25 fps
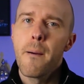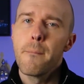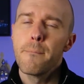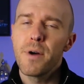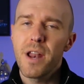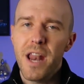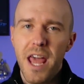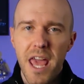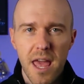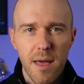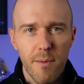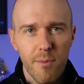
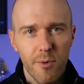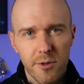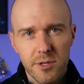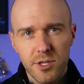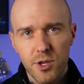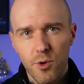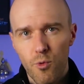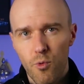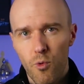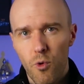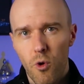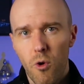but able
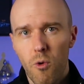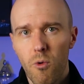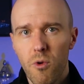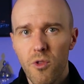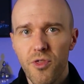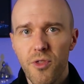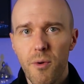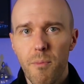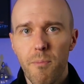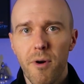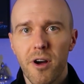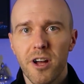to roll
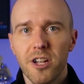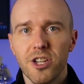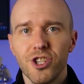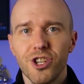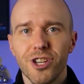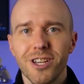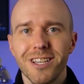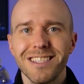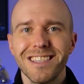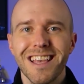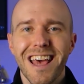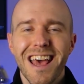with the
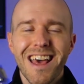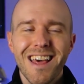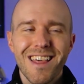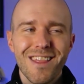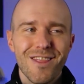punches.